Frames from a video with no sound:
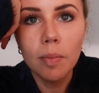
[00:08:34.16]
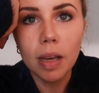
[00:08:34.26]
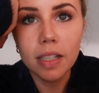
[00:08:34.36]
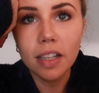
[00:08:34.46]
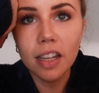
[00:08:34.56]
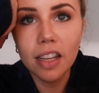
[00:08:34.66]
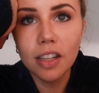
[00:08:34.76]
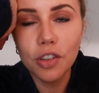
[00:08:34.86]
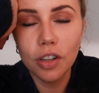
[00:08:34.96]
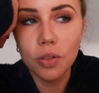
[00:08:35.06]

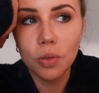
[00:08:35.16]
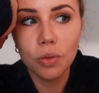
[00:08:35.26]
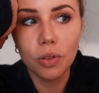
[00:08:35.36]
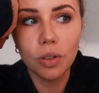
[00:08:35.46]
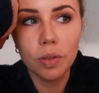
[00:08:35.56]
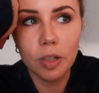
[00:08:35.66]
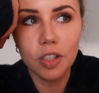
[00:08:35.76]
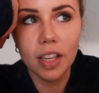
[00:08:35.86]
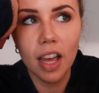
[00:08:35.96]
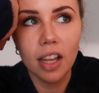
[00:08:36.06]
Basically trying to sort through as
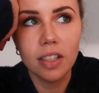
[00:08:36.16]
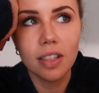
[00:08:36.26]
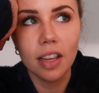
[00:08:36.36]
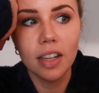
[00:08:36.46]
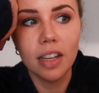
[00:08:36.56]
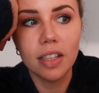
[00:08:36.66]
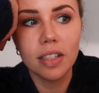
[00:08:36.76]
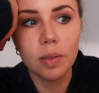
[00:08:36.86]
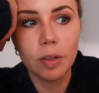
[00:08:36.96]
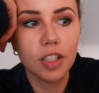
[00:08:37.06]
much as I can so I can
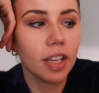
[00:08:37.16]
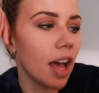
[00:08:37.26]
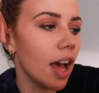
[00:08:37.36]
list as much as I